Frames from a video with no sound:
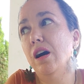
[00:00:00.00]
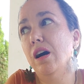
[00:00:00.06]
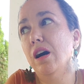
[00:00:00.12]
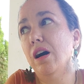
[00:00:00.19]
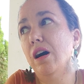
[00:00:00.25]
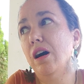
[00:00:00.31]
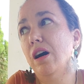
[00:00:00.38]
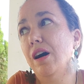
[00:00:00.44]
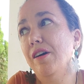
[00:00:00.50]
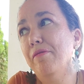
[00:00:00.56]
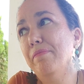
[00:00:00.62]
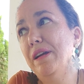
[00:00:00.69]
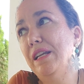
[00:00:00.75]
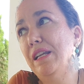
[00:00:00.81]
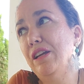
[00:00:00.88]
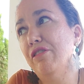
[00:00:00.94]
how
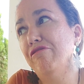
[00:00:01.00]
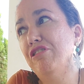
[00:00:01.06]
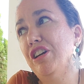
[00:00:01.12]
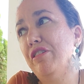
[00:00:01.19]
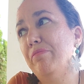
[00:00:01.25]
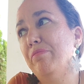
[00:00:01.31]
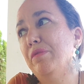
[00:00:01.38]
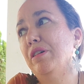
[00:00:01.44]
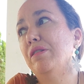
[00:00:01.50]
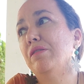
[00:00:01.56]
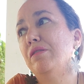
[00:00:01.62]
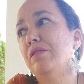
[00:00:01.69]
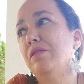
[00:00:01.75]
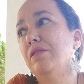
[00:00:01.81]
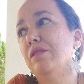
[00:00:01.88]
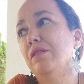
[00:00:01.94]
many of them
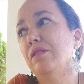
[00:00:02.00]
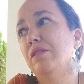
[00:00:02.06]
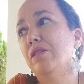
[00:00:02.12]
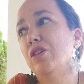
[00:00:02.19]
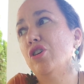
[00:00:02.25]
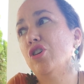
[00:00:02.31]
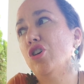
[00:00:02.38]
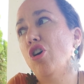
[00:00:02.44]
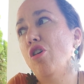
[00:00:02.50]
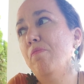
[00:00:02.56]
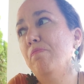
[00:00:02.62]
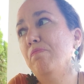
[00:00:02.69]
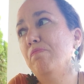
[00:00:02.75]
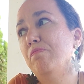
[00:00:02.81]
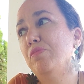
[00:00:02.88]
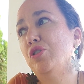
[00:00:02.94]

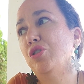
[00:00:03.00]
come